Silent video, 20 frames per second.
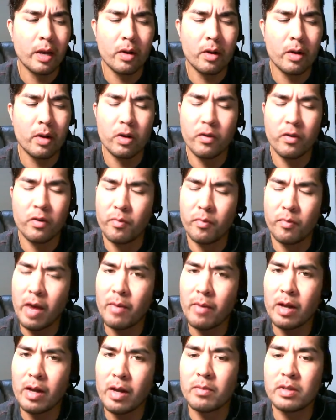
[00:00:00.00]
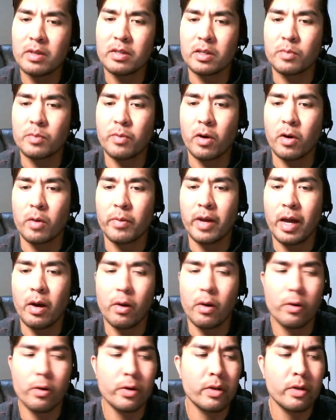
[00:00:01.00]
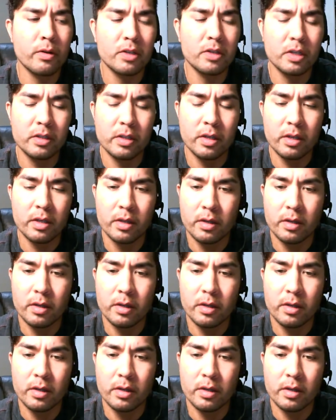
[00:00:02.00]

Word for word: I don't know. If, I might have missed this part, but how old are you, Jesse?